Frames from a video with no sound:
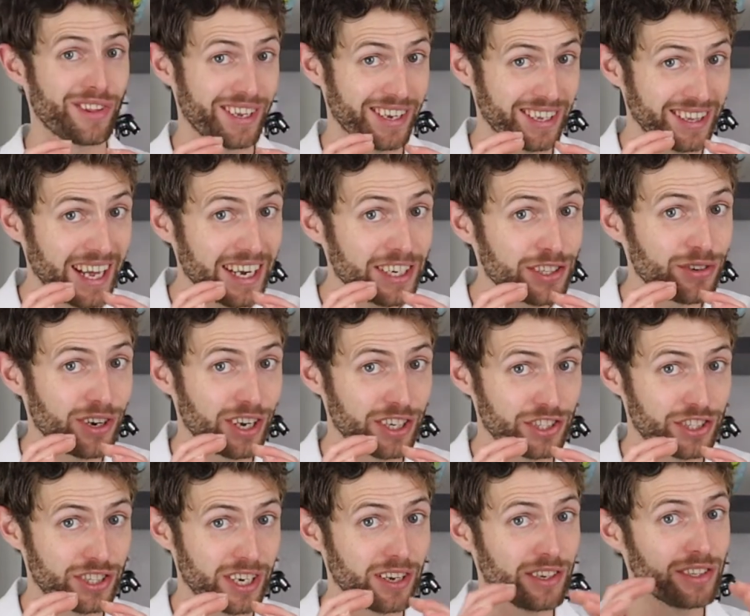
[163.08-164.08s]
the
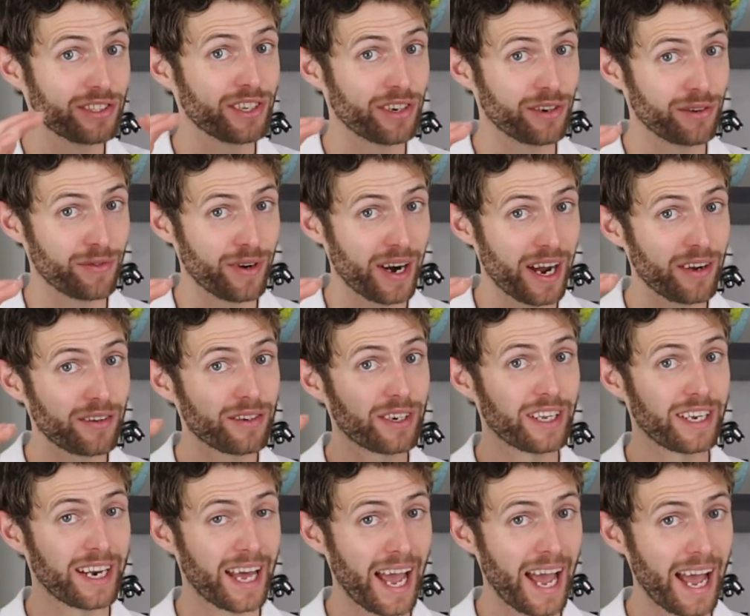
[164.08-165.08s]
electron shells around
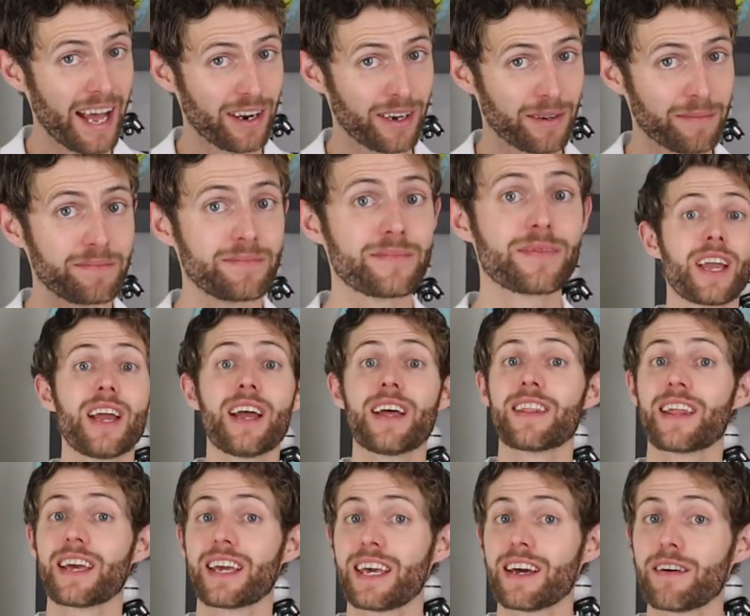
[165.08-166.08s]
an atom,
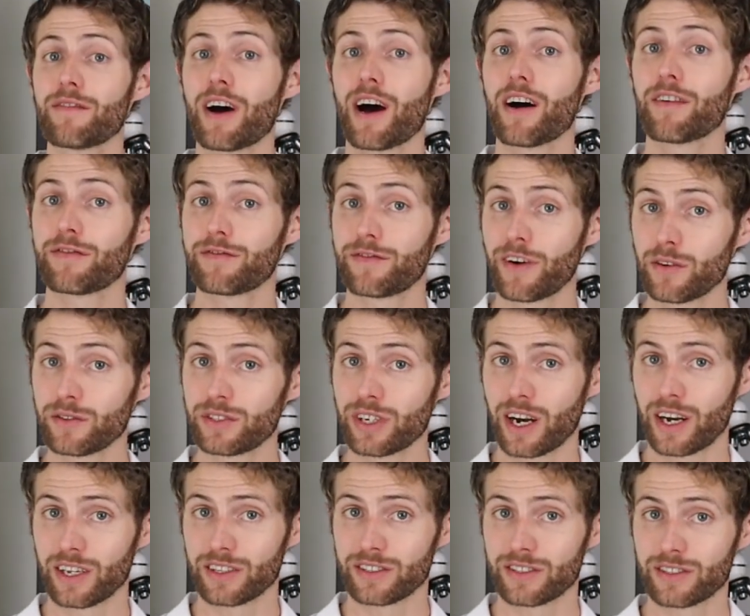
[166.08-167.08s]
they give off
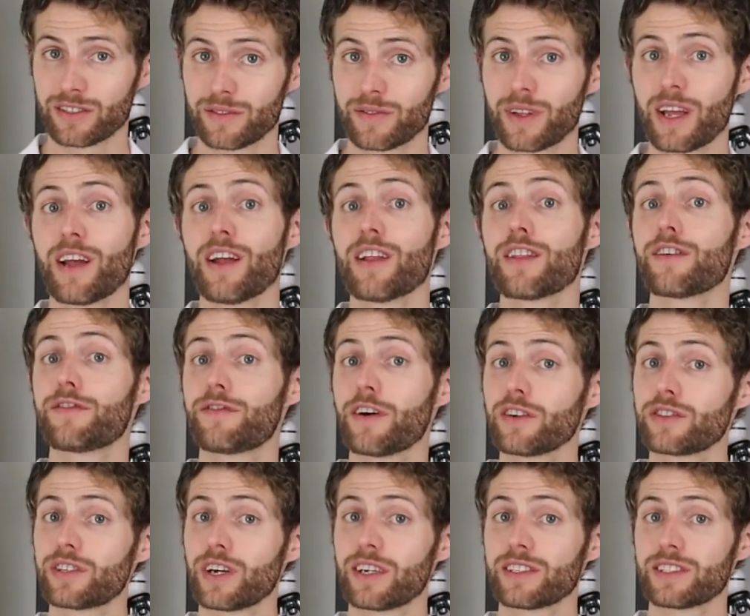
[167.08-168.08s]
photons. The
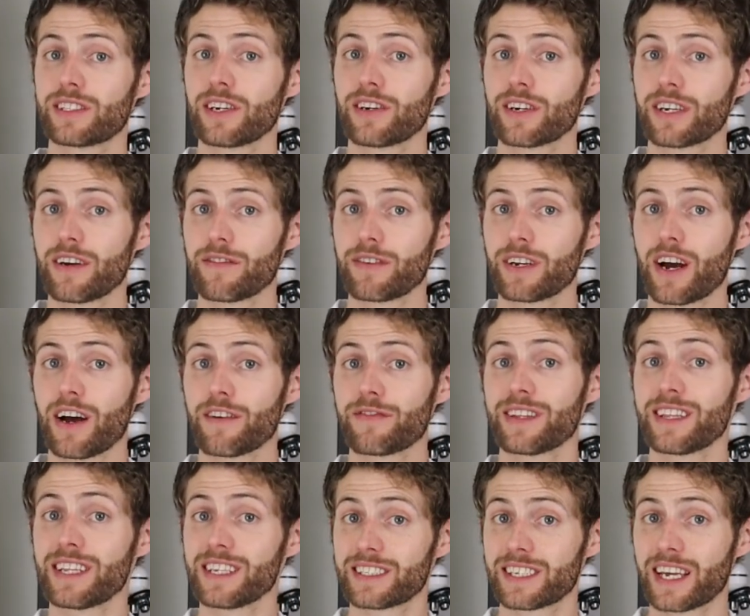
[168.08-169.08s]
photons that are given off
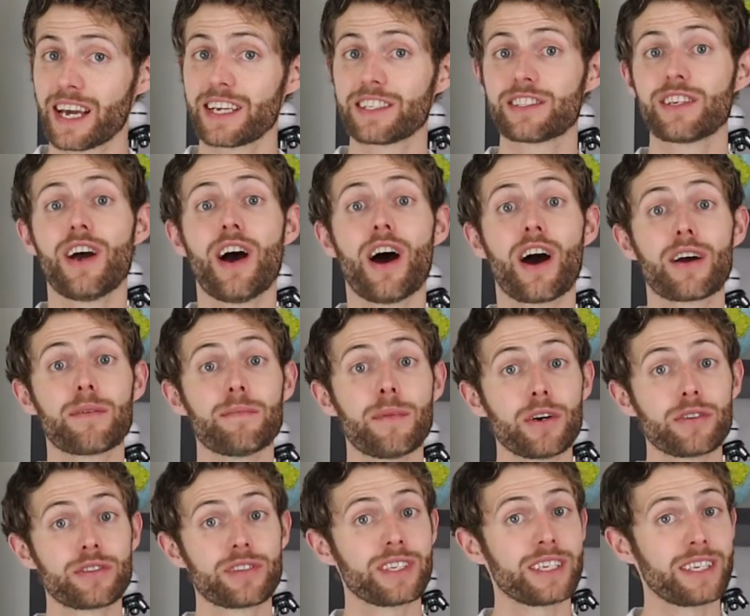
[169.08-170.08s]
in this case are
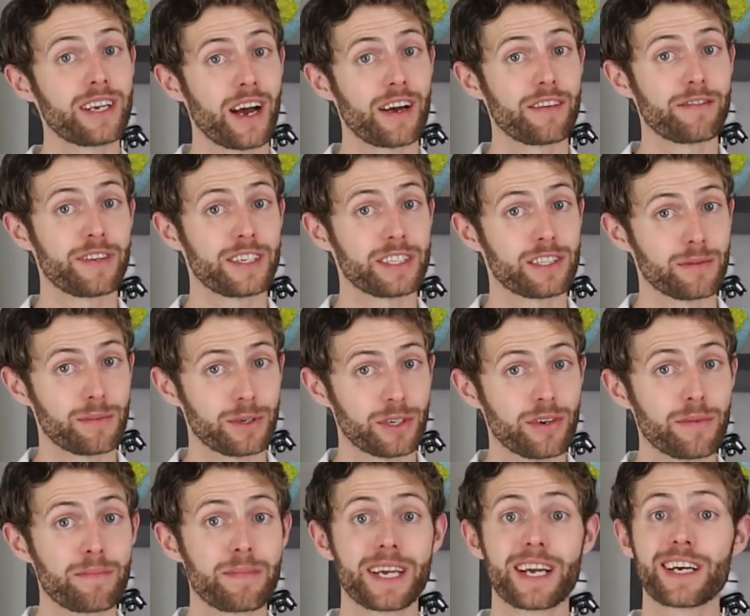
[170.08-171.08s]
mostly not
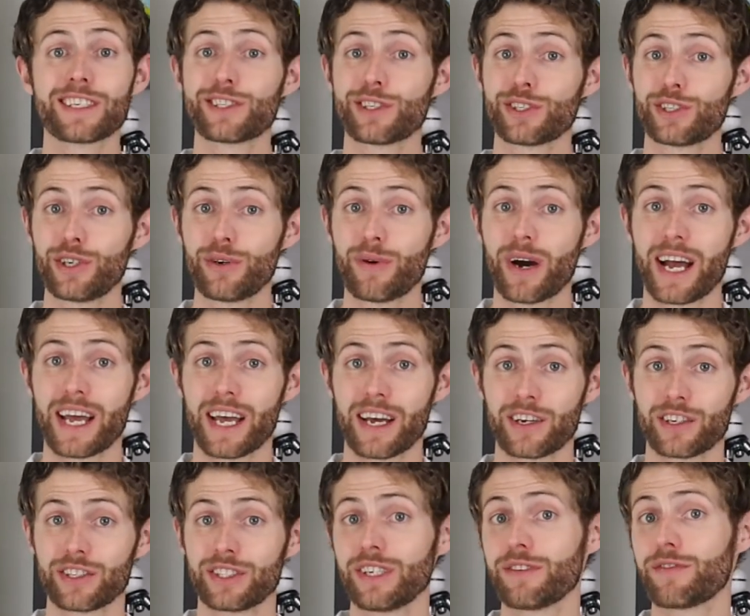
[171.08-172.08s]
visible because they're too high
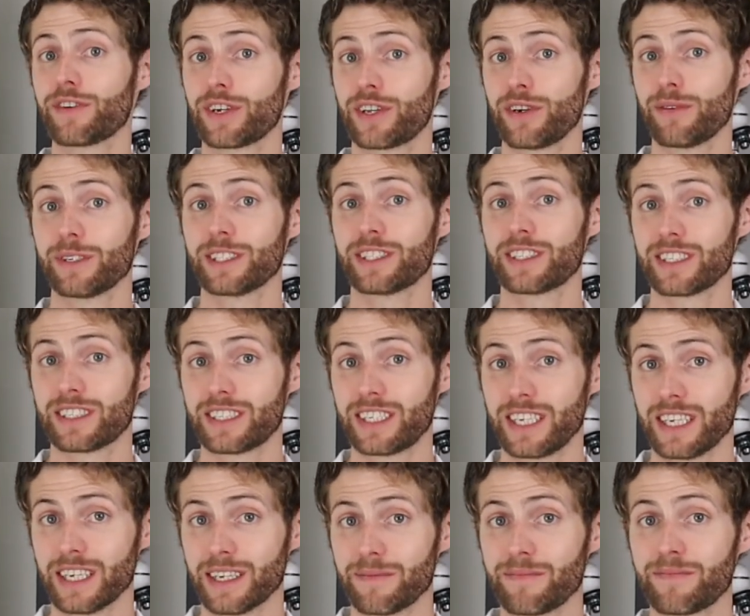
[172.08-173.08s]
energy for humans to
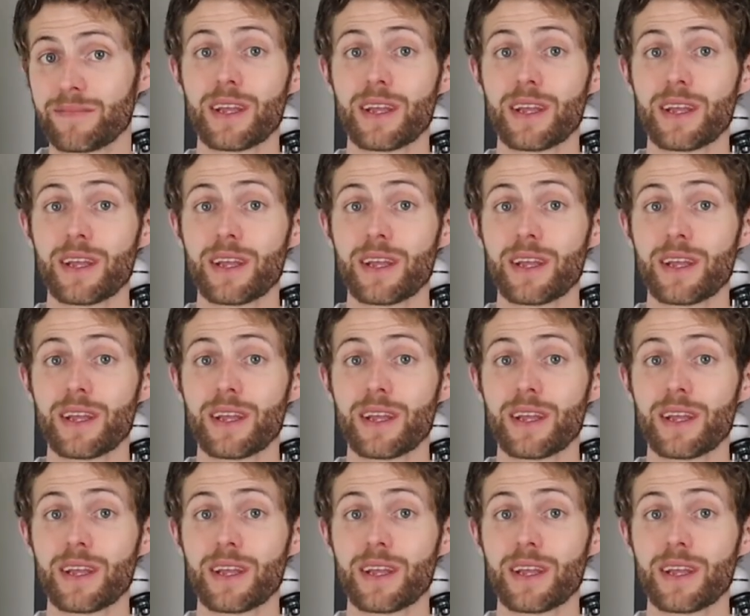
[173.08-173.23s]
see.